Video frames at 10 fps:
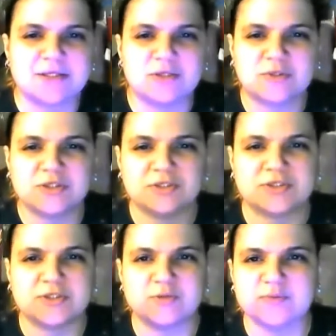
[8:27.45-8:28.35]
you can just
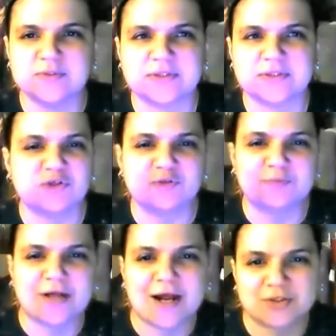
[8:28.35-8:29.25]
use
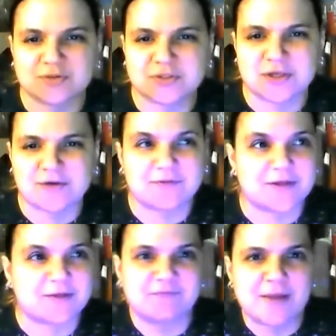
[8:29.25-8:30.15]
supernatural stuff
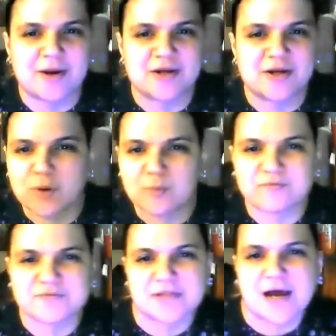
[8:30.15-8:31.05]
like vampires,
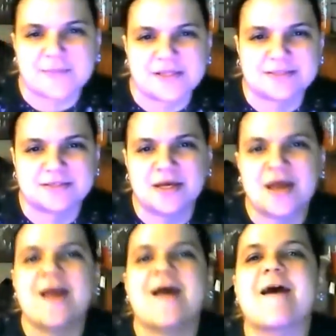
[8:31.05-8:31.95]
werewolves, zombies,
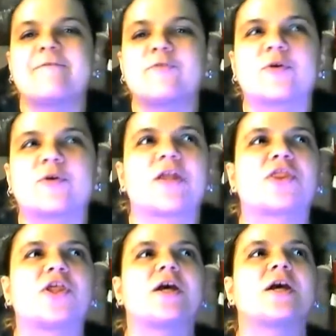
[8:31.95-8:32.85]

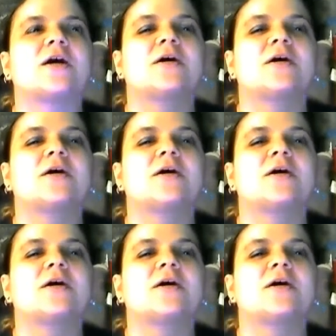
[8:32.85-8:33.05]
everything.